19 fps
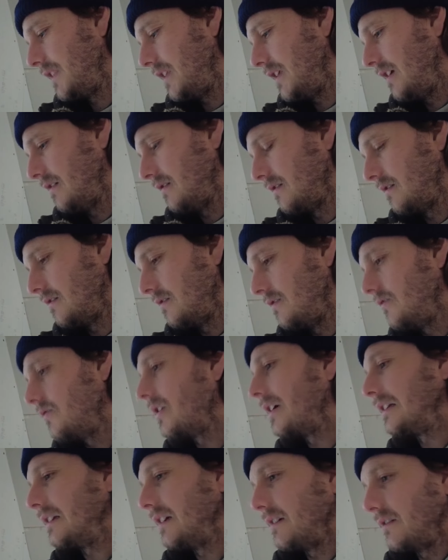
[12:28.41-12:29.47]
Yeah, so I'm going to
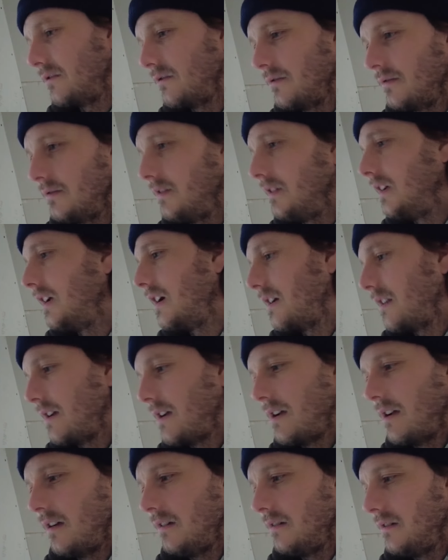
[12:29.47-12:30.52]
drag that across and cut
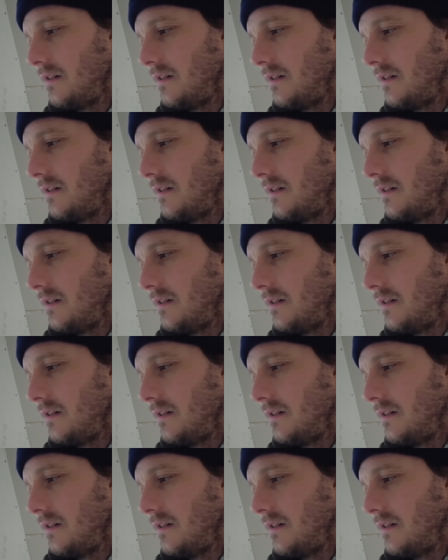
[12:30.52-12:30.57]
that out